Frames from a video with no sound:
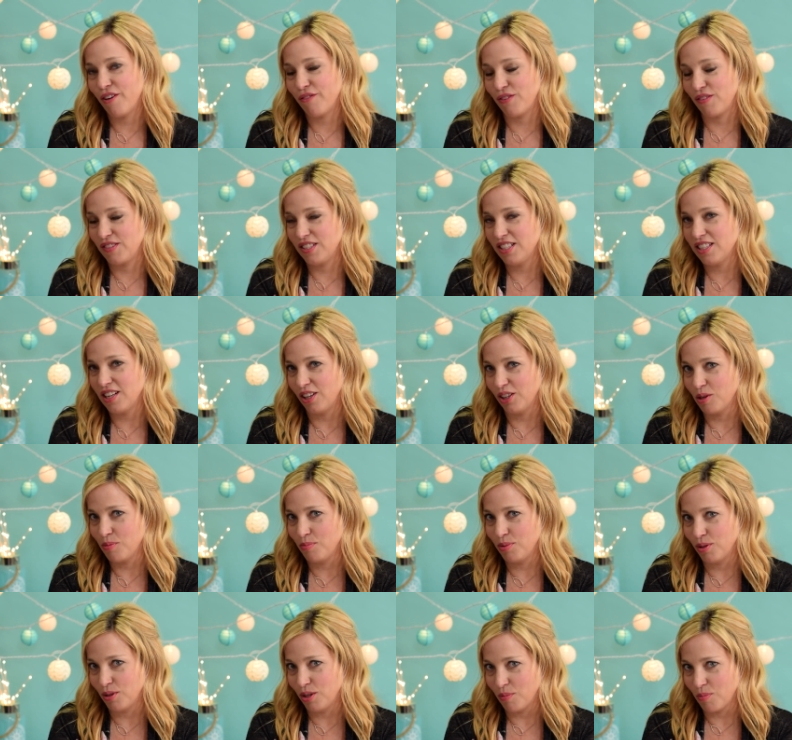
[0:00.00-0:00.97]
a
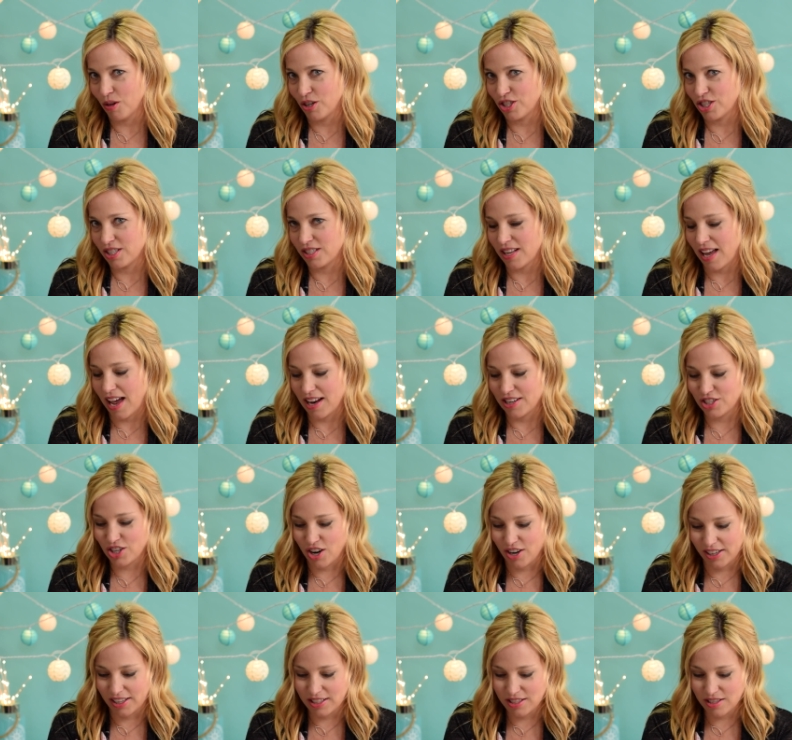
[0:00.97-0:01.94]
$15 beauty purchase at
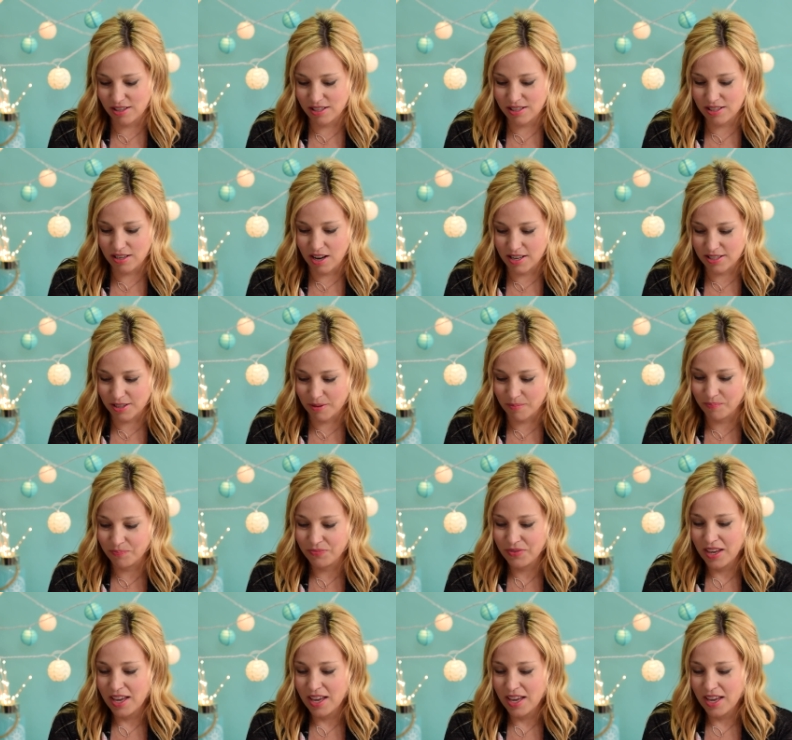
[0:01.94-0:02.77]
Target. So this is awesome.